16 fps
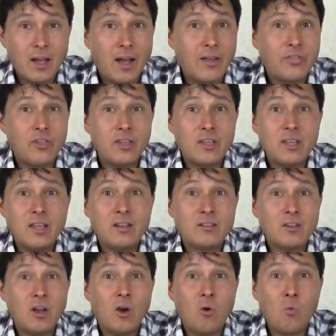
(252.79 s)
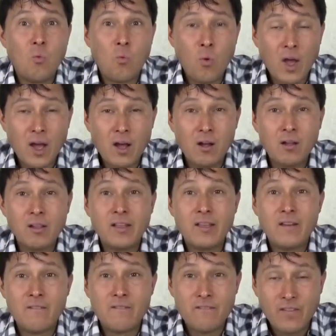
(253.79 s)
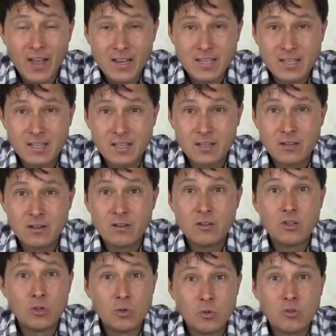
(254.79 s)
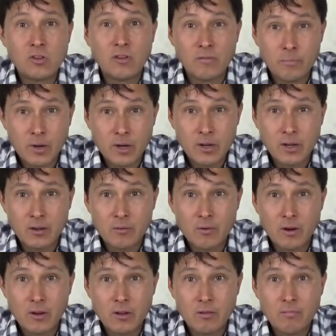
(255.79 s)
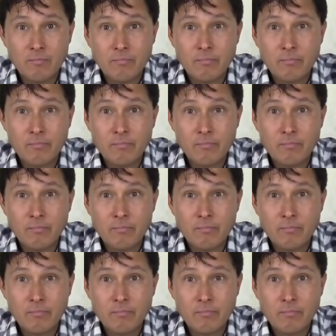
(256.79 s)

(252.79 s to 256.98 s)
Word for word: I think it's a well invested use of money, right?